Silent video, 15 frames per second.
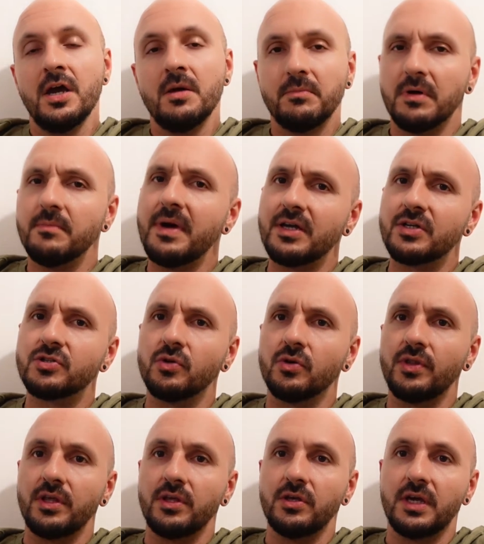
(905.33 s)
but make sure
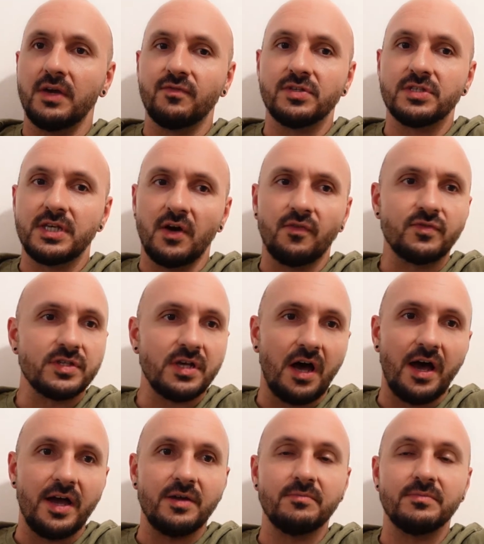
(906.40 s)
that you give yourself
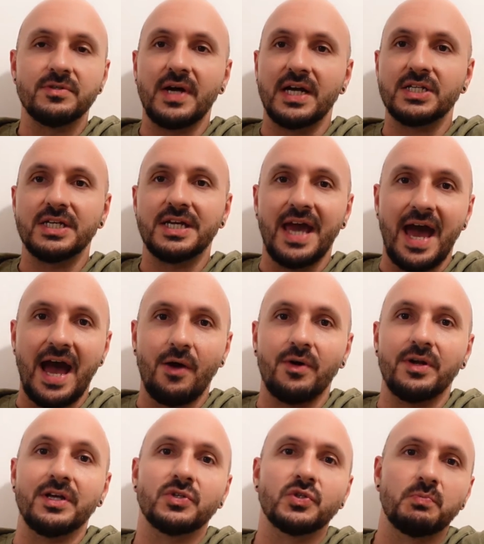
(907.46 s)
time to actually get out
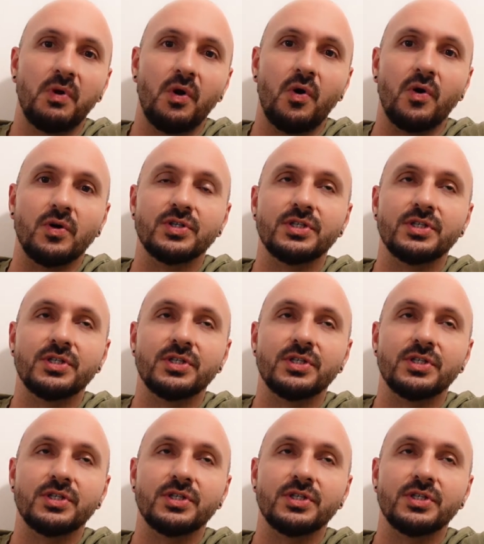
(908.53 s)
and explore.